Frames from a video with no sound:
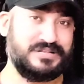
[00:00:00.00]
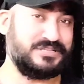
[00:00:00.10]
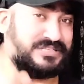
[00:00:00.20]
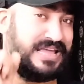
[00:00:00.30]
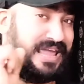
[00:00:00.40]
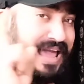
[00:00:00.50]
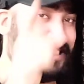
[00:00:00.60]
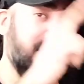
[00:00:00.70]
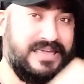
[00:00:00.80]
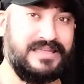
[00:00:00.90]
stay
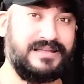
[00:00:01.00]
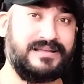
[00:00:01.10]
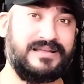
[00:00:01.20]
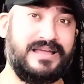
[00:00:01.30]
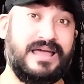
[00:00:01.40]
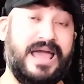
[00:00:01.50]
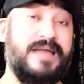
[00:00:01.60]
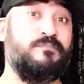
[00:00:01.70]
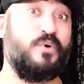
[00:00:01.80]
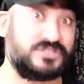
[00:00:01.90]
healthy,
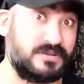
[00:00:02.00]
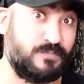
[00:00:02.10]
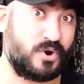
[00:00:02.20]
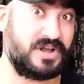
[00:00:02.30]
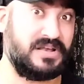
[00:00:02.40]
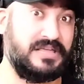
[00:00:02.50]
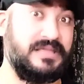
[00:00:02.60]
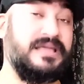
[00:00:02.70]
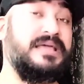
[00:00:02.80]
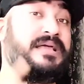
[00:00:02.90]
and most importantly,